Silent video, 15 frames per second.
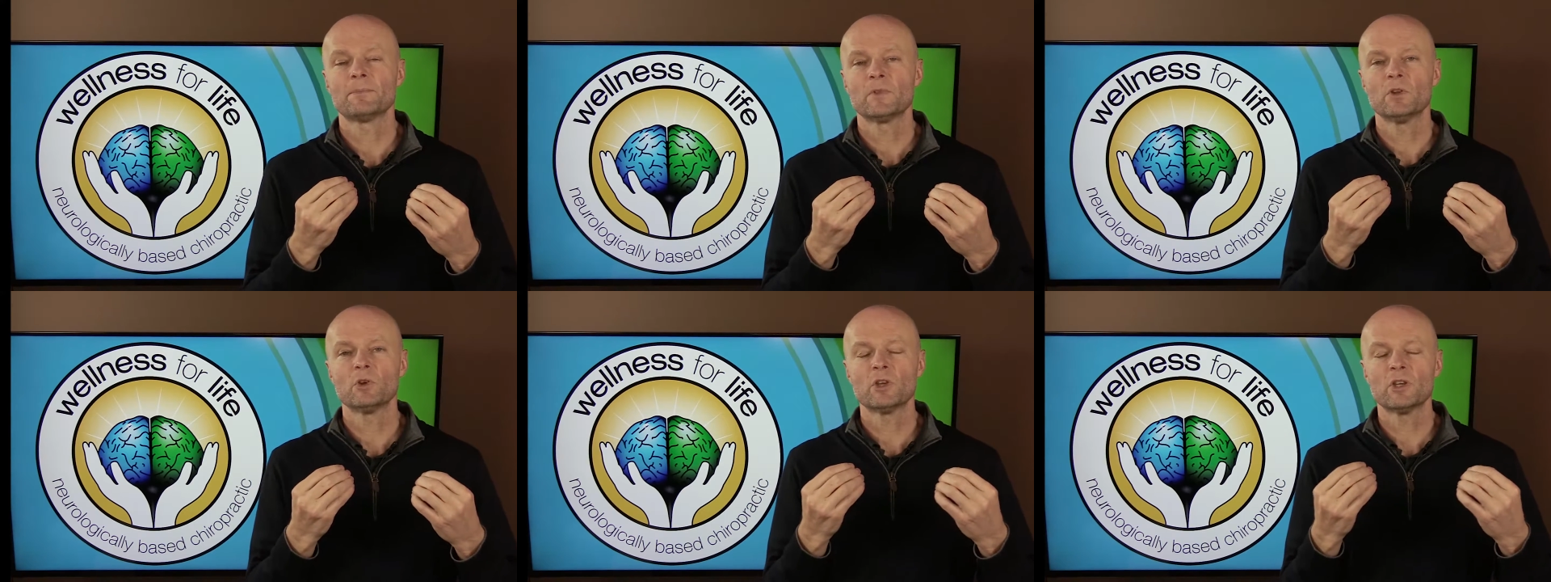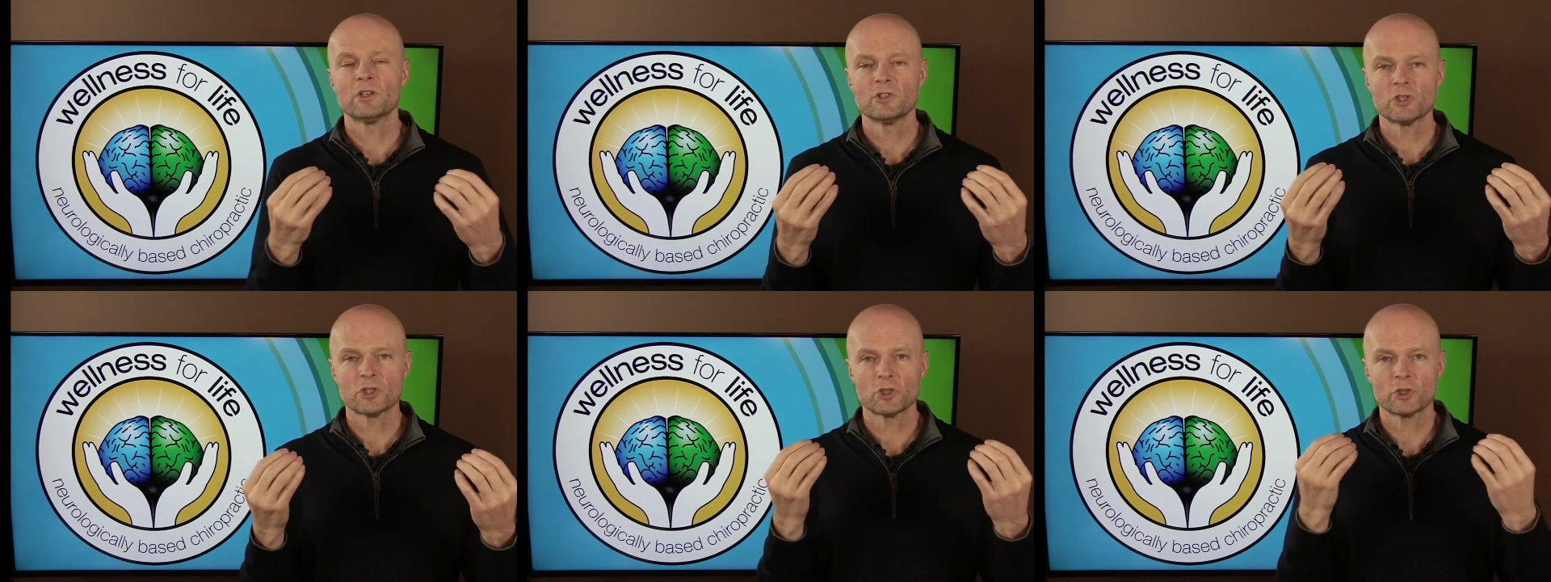to
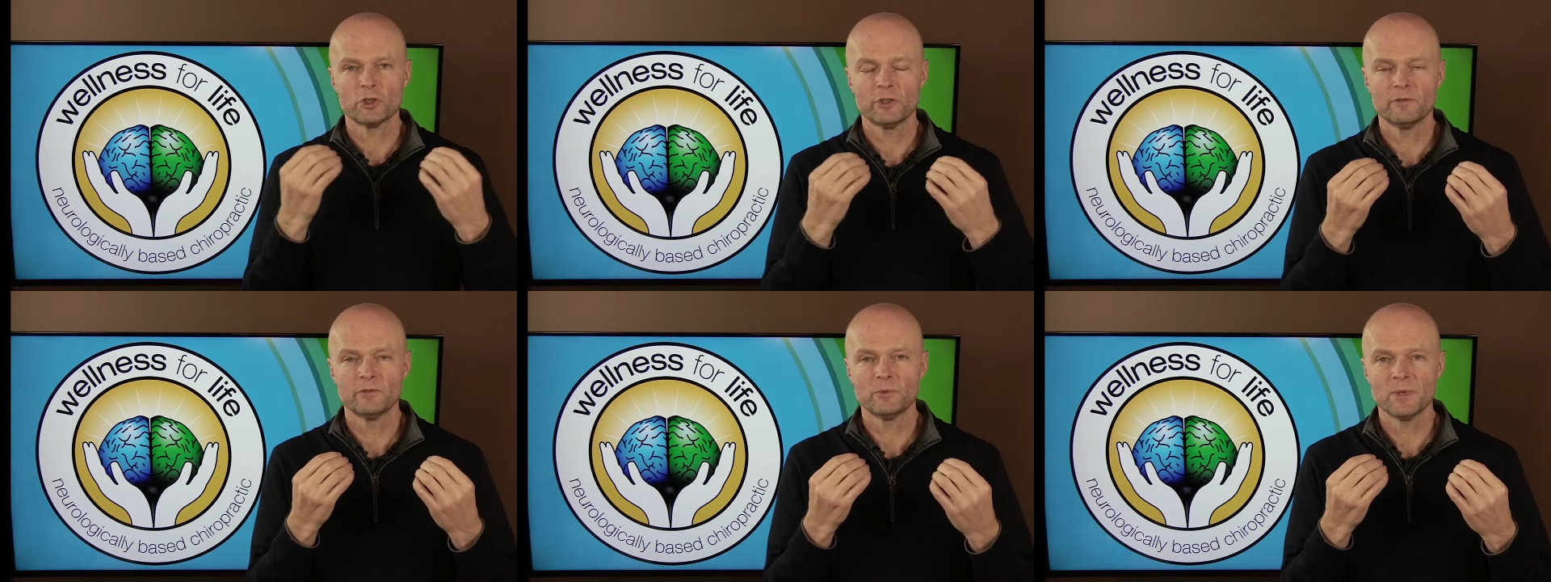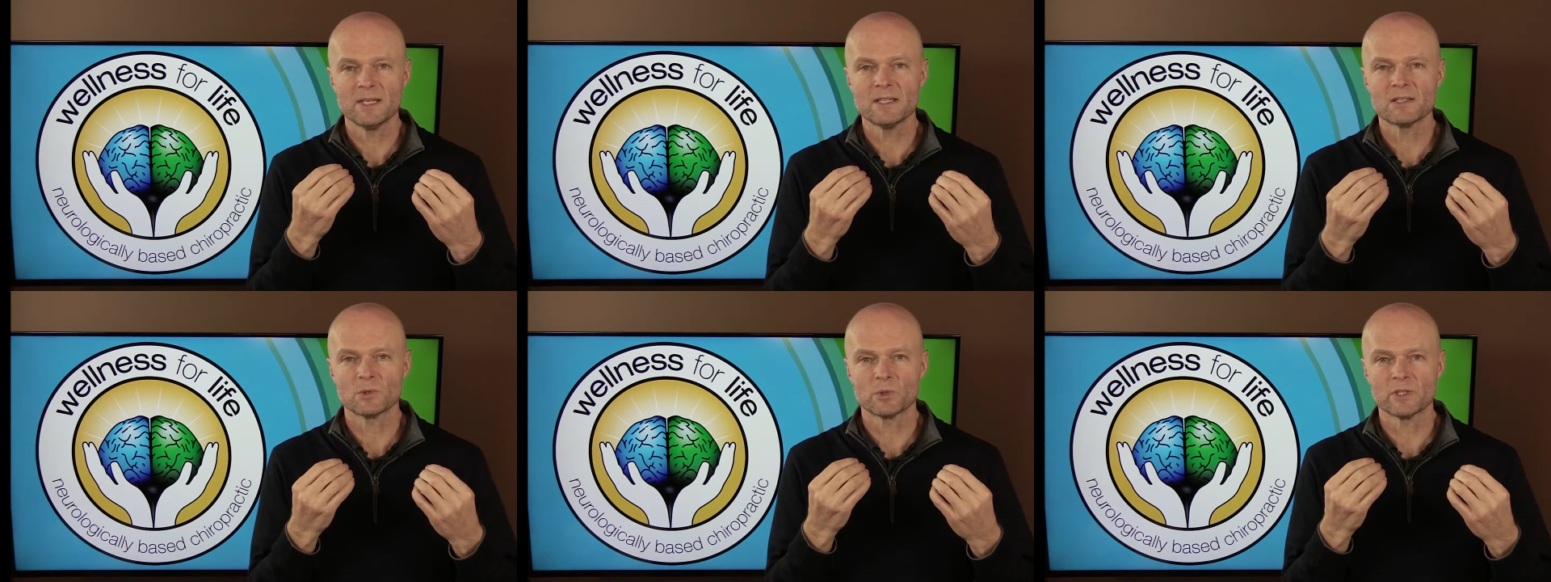conserve
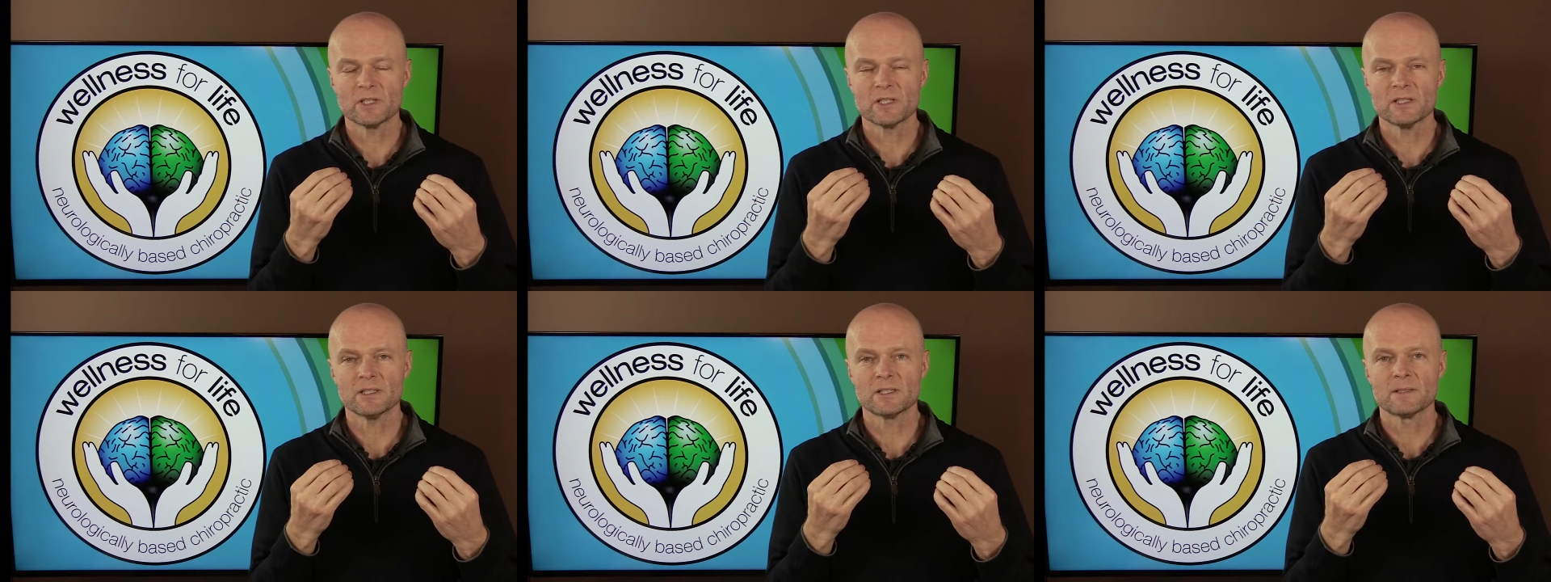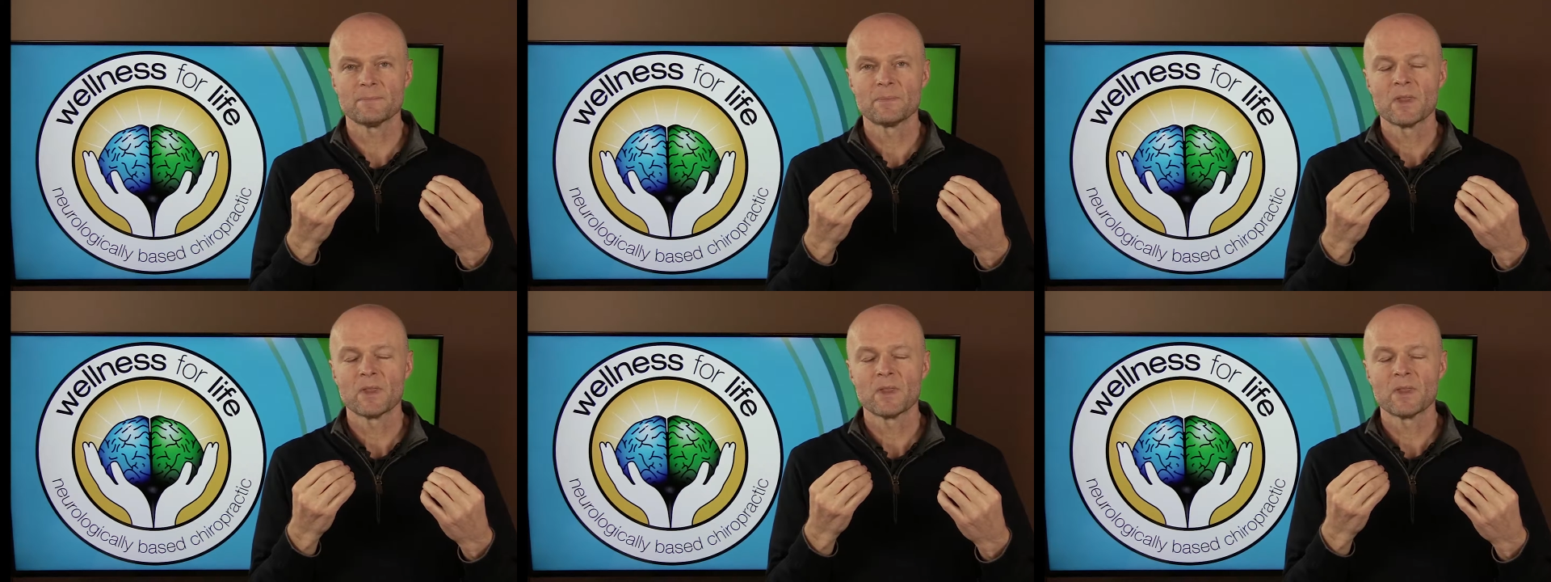resources.